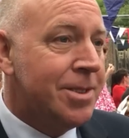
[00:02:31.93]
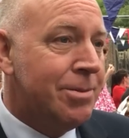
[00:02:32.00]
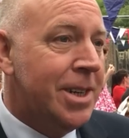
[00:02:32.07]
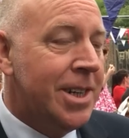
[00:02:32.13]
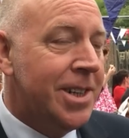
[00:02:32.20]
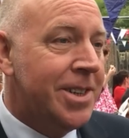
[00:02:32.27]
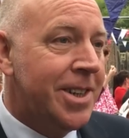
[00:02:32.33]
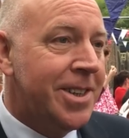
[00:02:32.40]
as
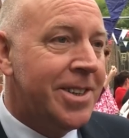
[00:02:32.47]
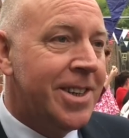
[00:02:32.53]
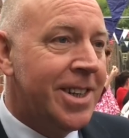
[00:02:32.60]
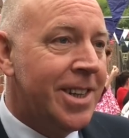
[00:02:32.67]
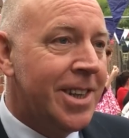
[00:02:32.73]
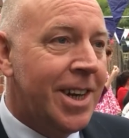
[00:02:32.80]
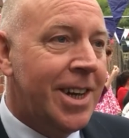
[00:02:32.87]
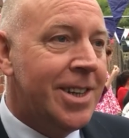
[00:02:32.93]
well, and I
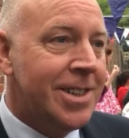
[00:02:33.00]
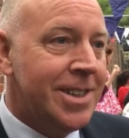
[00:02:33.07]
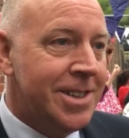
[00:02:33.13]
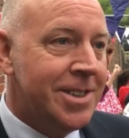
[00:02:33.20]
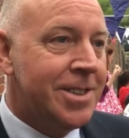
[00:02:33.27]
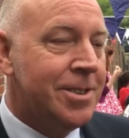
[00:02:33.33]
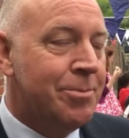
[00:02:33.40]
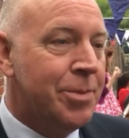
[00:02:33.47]
think that
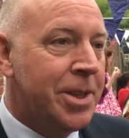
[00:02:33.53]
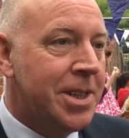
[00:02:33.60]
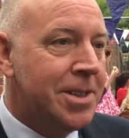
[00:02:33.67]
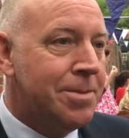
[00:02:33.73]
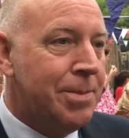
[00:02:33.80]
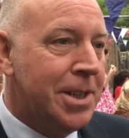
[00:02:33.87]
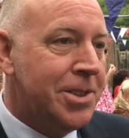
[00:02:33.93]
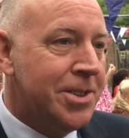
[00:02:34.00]
is
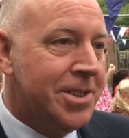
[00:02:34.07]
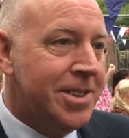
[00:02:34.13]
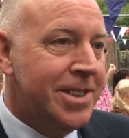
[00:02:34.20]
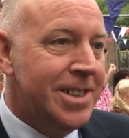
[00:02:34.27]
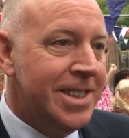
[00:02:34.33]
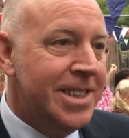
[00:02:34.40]
something special.